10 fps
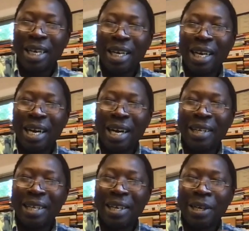uh,
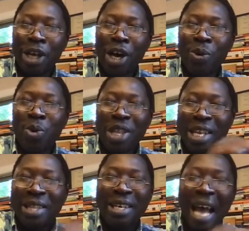that are done
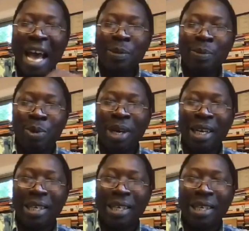within the diaspora